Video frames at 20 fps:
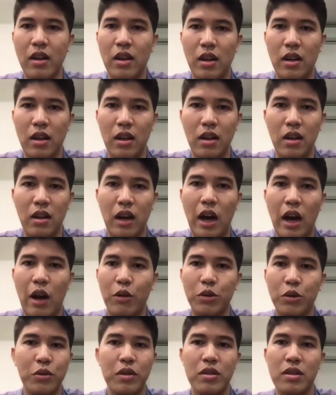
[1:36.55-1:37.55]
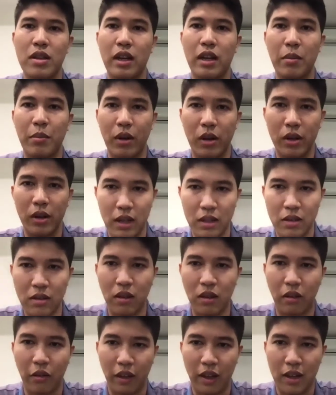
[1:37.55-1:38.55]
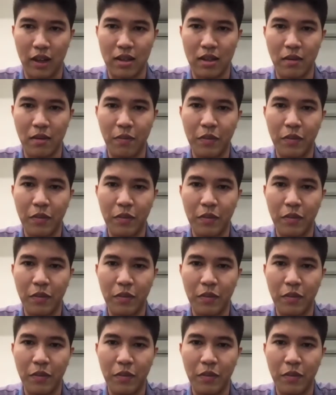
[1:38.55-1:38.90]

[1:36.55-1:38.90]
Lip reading: how to design a product, sort of things.